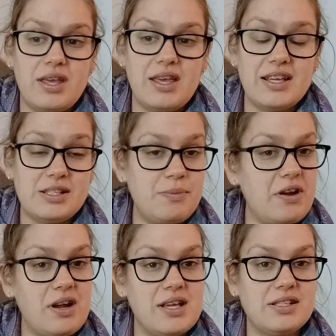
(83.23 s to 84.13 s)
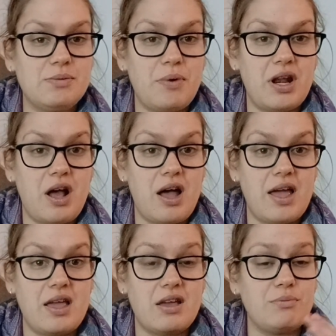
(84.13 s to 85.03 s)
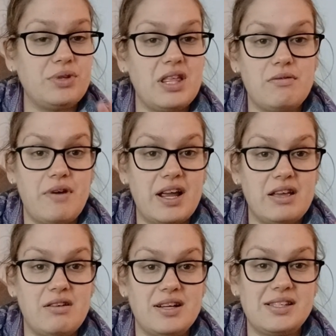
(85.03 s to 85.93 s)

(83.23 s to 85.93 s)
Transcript: experience, but I completely recognize